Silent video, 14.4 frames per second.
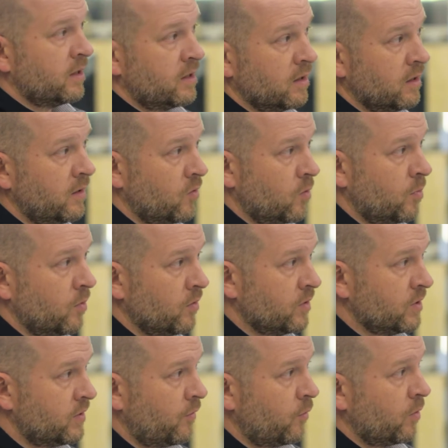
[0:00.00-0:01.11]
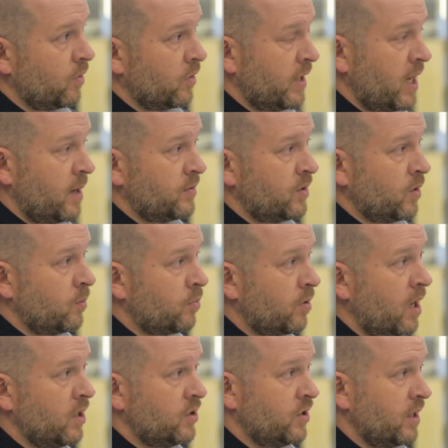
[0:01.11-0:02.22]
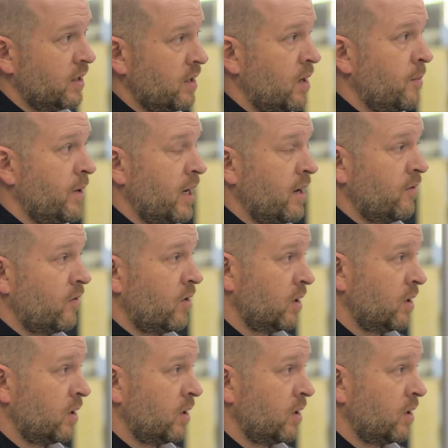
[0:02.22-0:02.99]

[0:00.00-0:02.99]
deliverables for their capstone projects on behalf of our